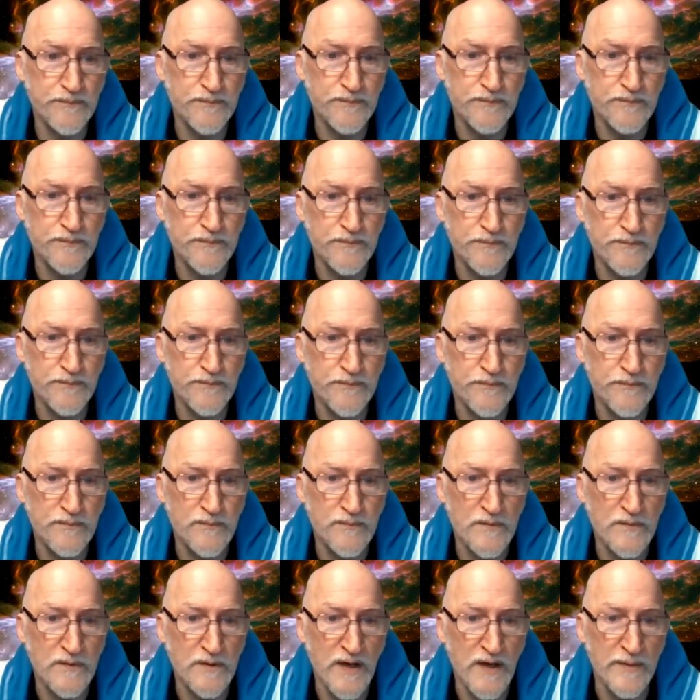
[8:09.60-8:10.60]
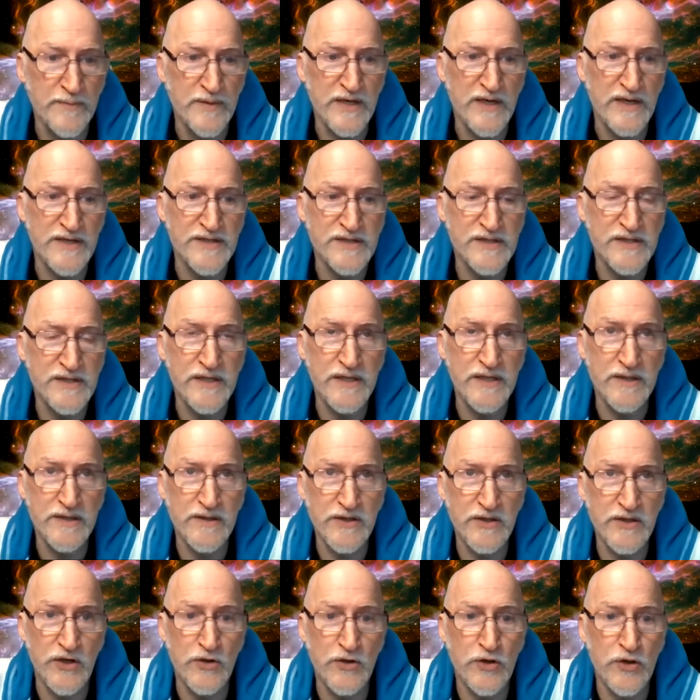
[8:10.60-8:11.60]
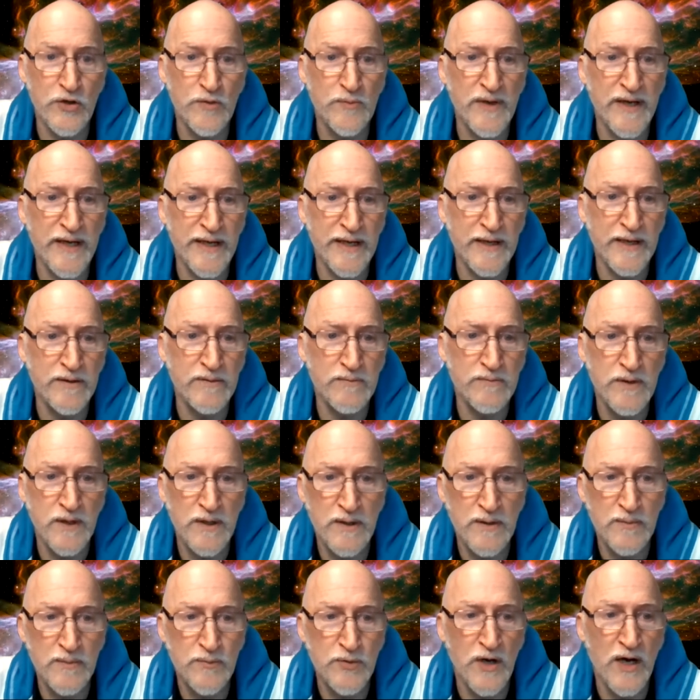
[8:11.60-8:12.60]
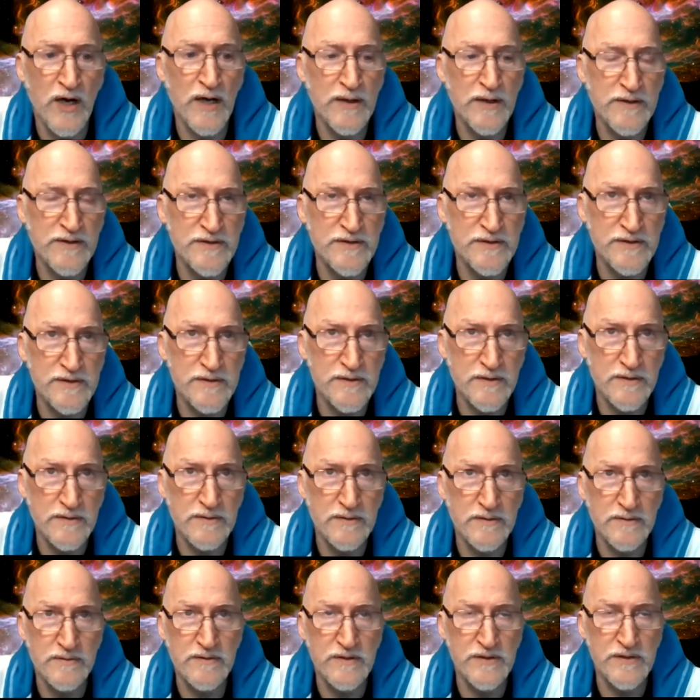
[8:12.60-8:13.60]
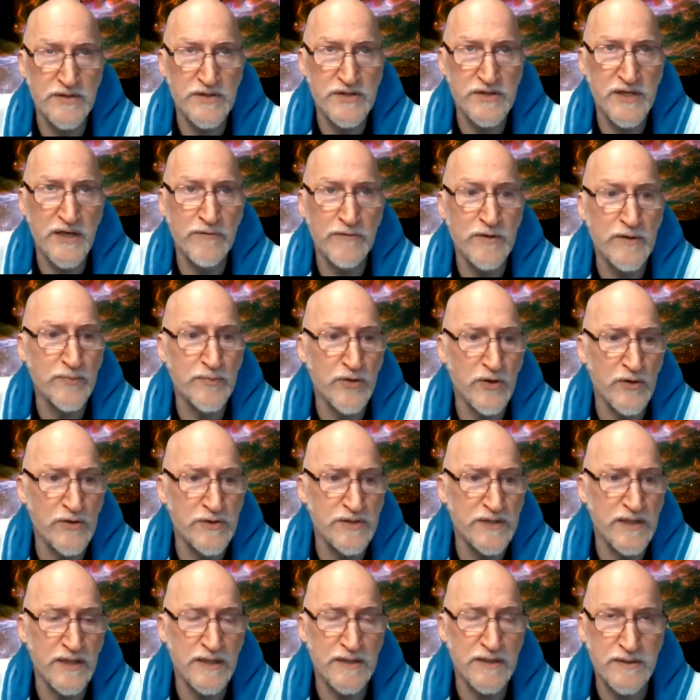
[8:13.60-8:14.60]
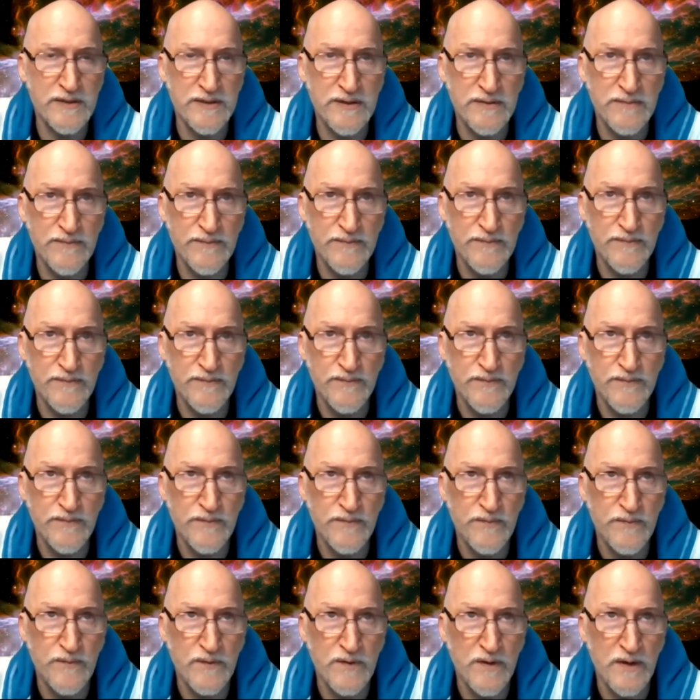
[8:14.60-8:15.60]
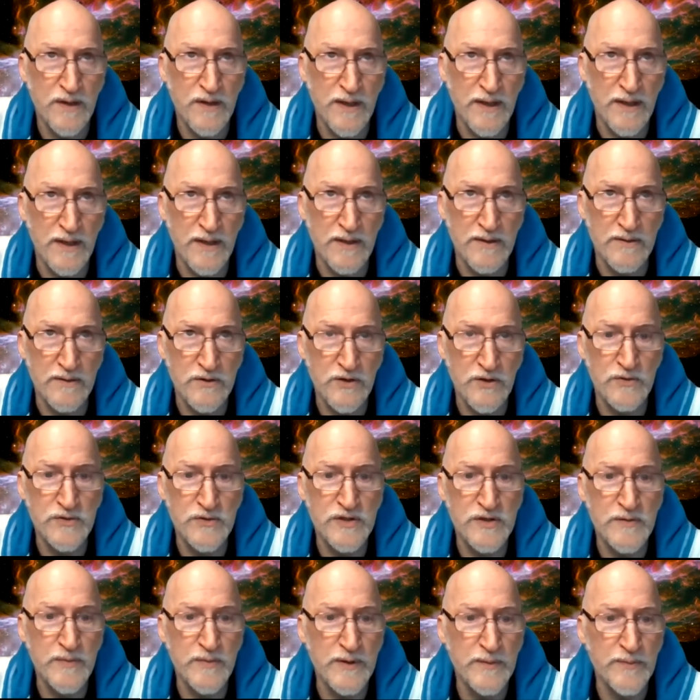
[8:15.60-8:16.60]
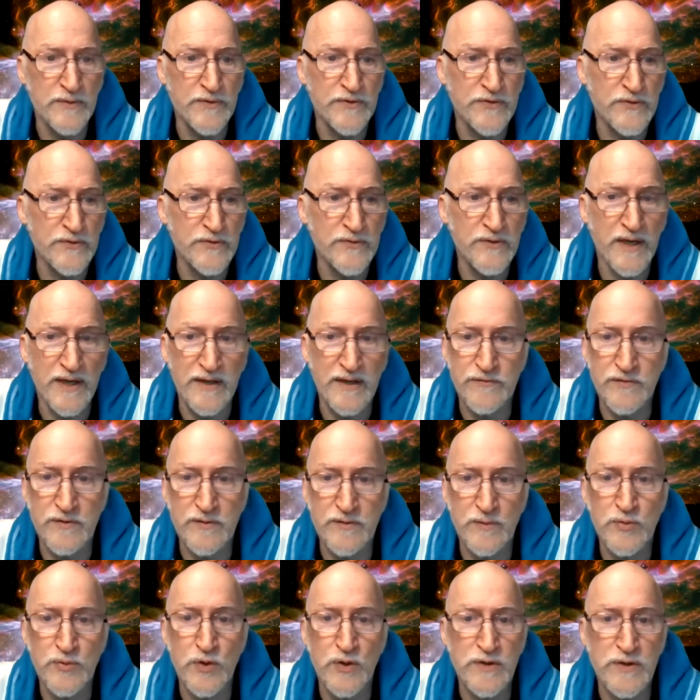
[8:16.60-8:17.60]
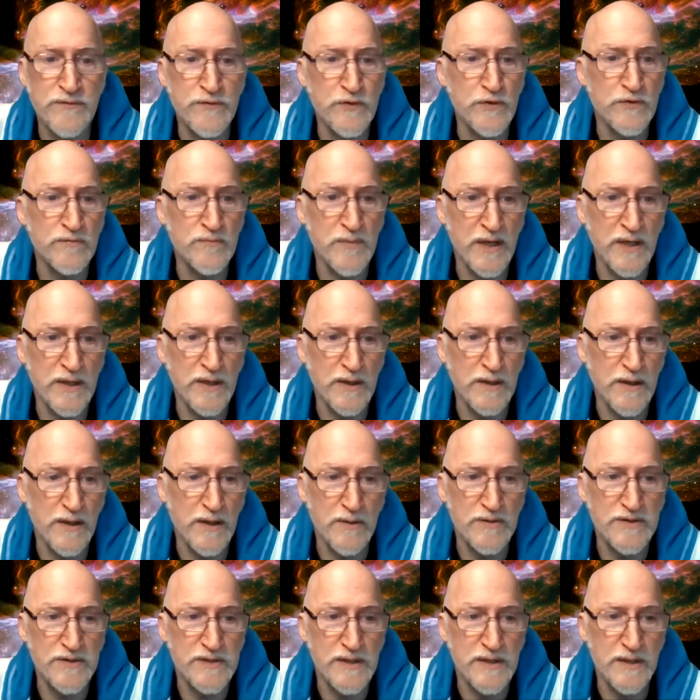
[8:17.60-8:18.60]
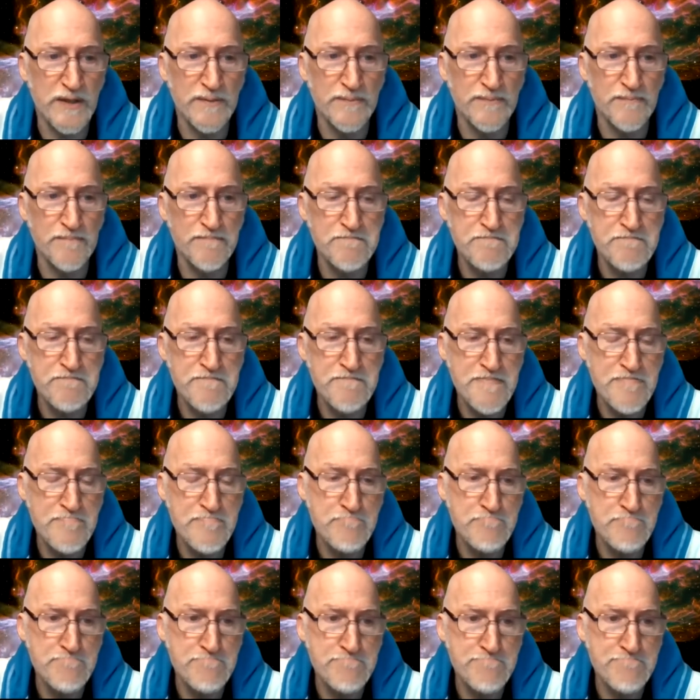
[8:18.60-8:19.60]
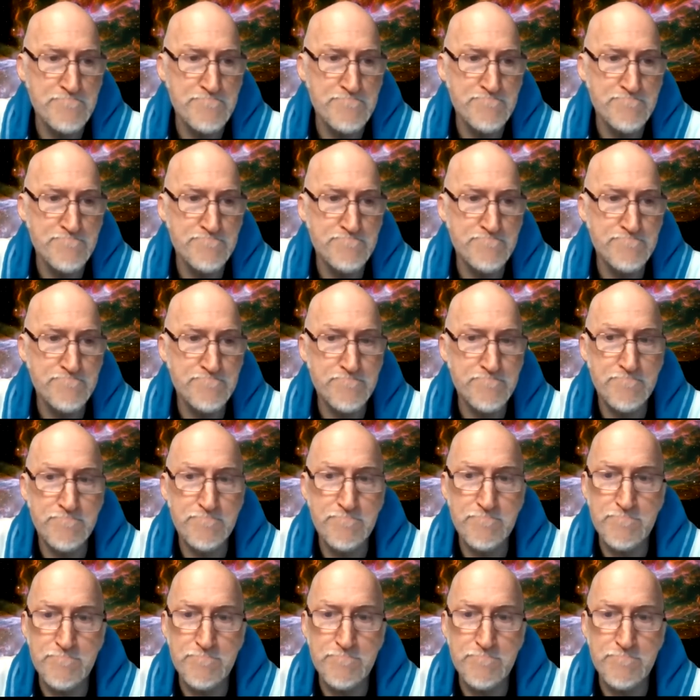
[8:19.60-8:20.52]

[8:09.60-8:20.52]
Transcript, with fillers: Okay. I mean, I see you know, her main product is the the discovery process and coaching people through that from the point of view of money i would say okay